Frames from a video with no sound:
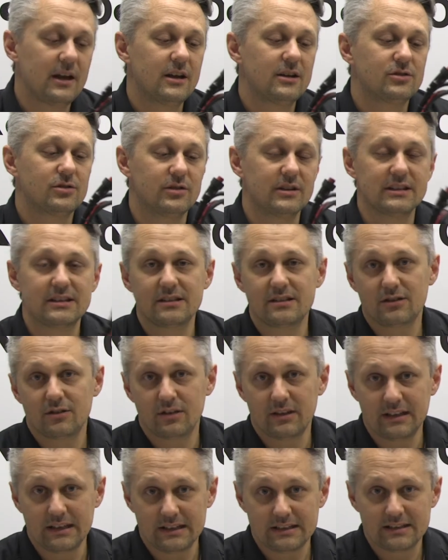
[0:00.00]
So this is
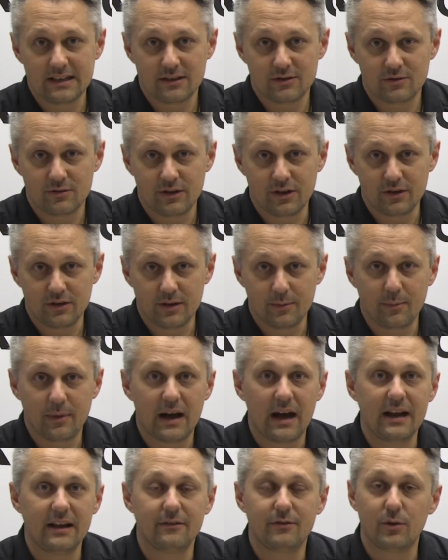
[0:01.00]
an accessory you can
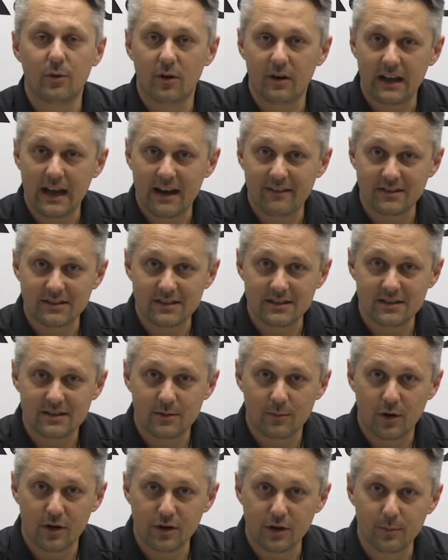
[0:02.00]
buy if you already have a
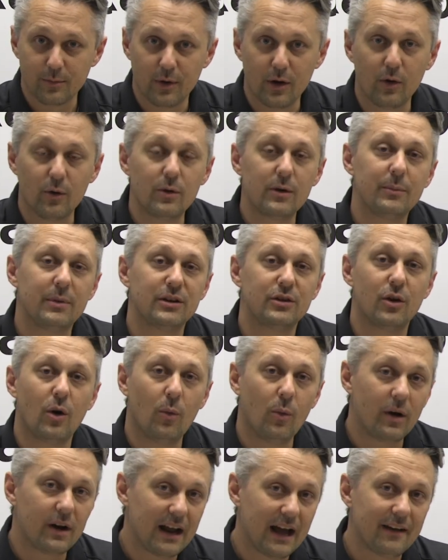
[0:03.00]
system on your boat but don't
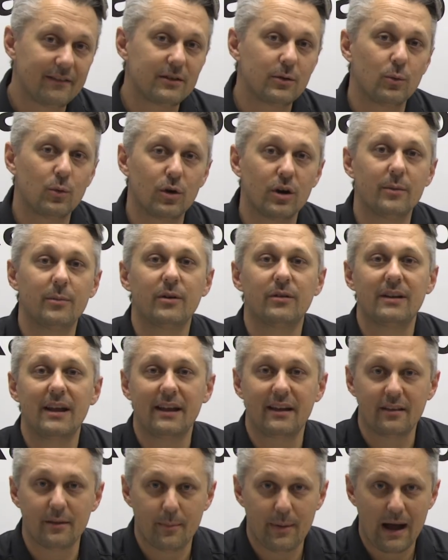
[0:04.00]
want to have to worry about
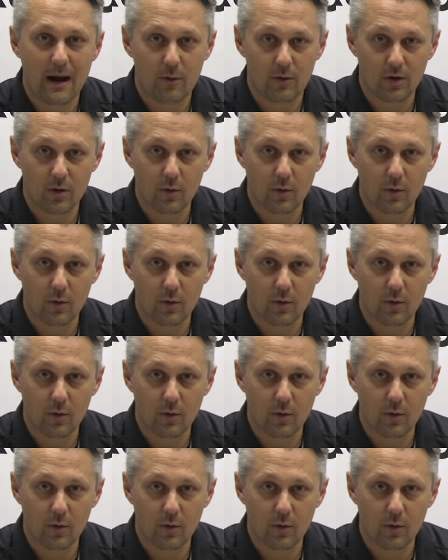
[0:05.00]
taking the power